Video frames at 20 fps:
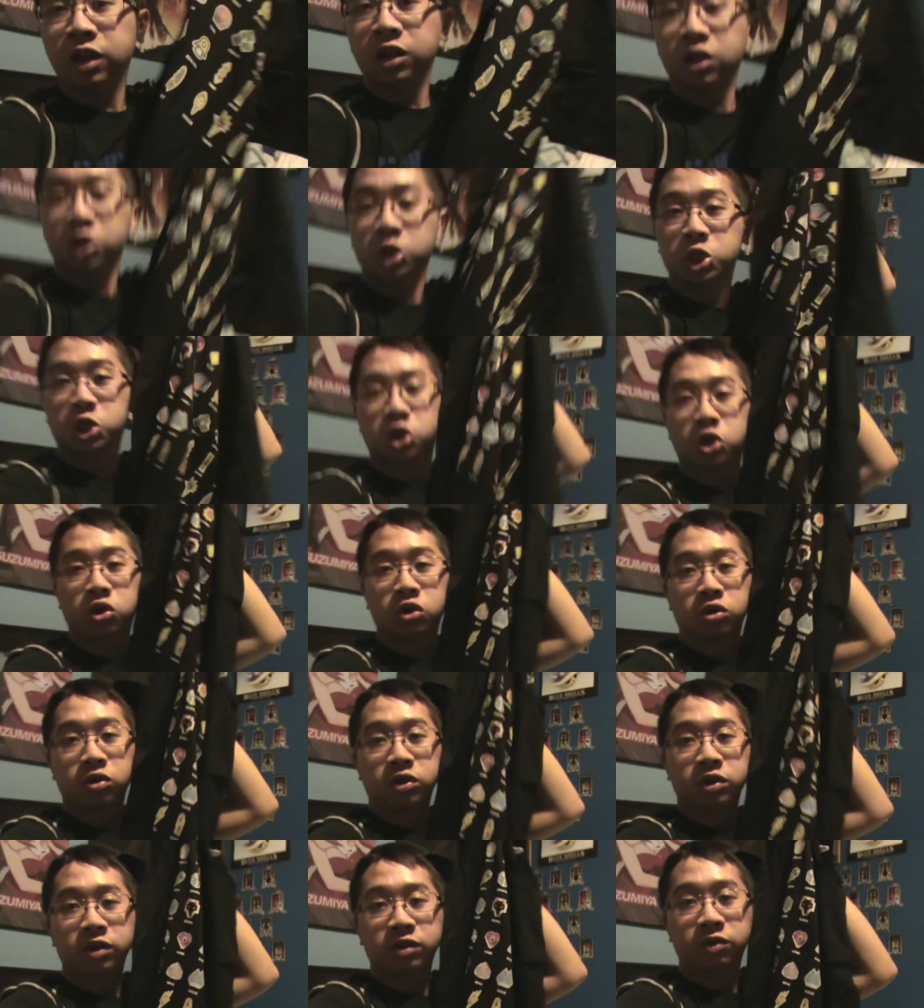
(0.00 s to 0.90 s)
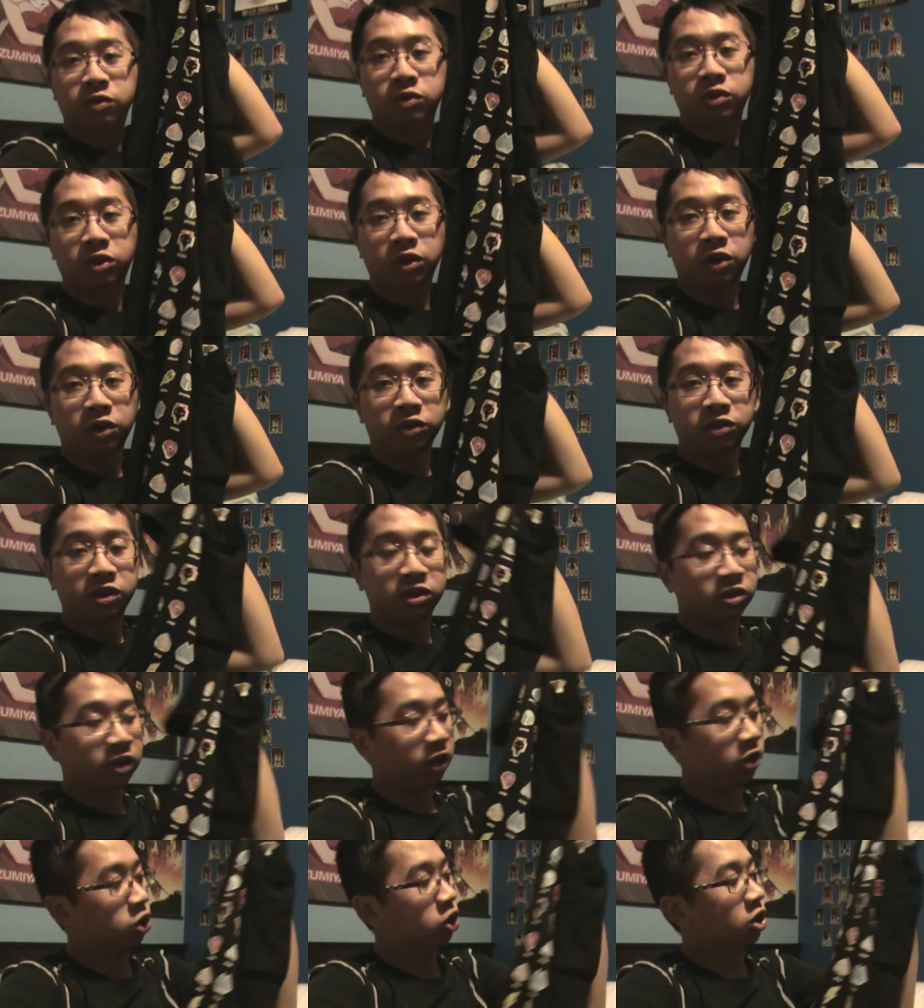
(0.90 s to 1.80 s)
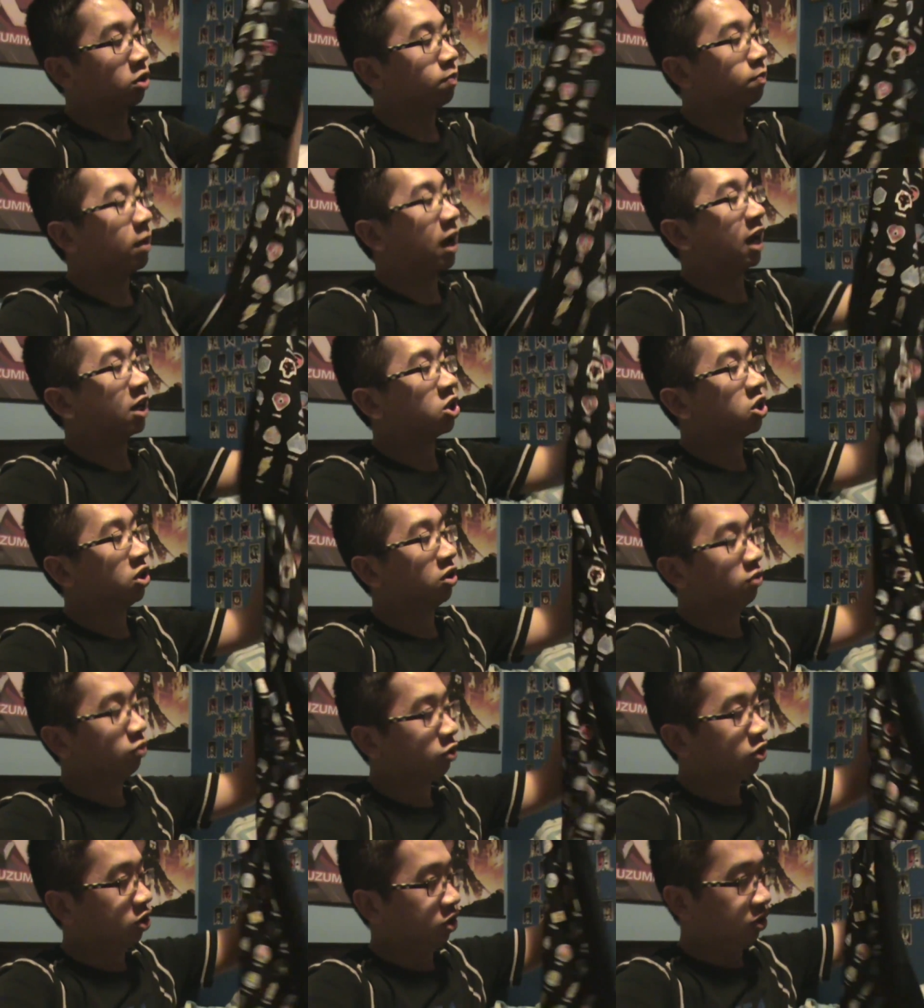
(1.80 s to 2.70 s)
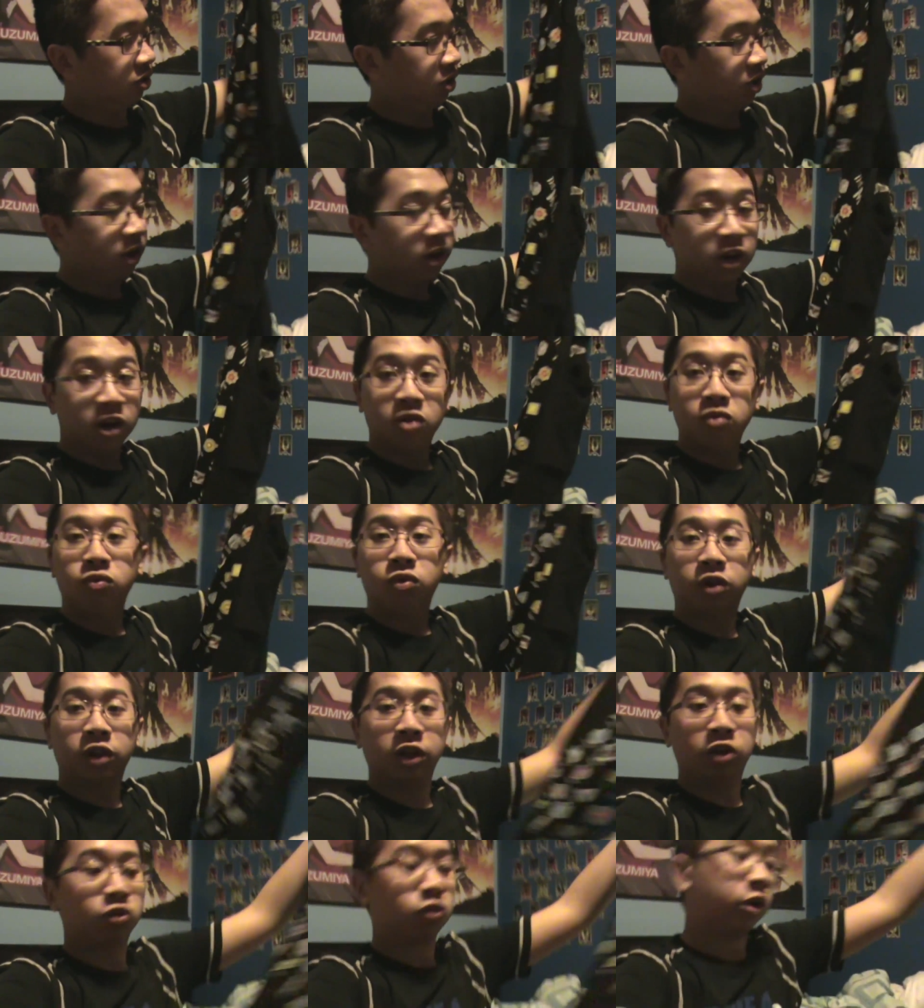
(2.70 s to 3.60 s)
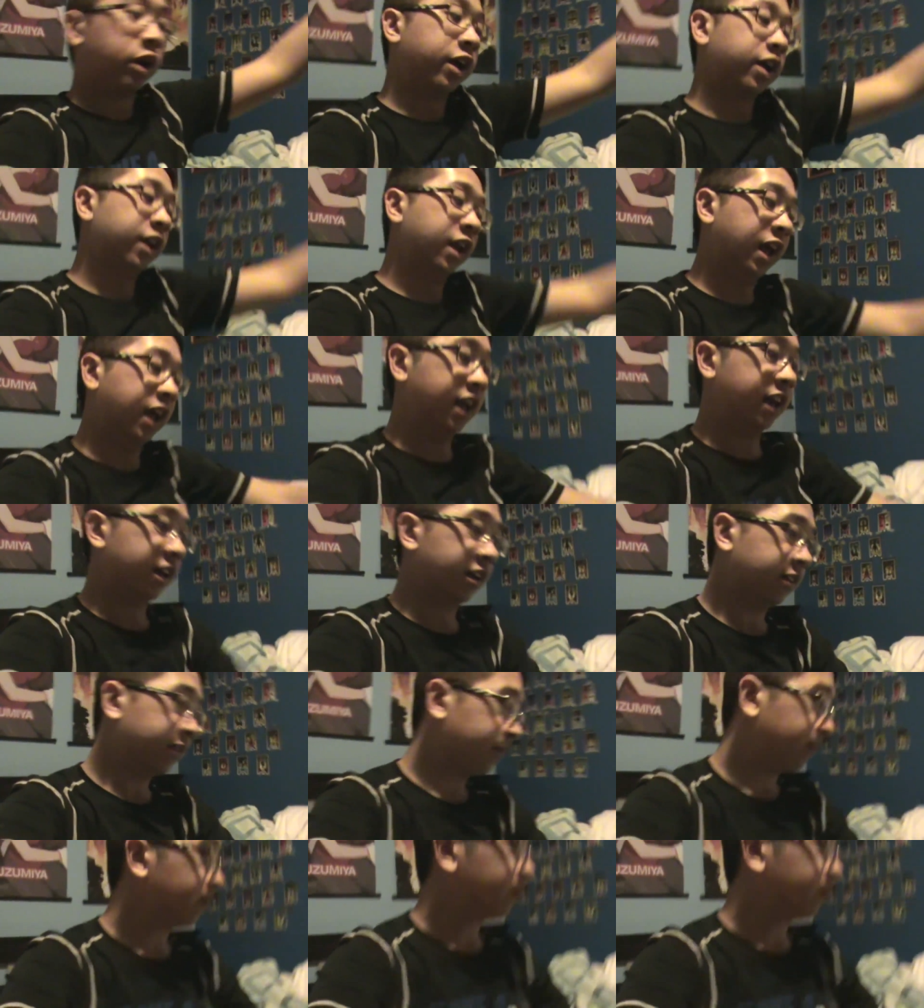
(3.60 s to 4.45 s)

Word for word: shirt with all these like gym badges, which is really great. And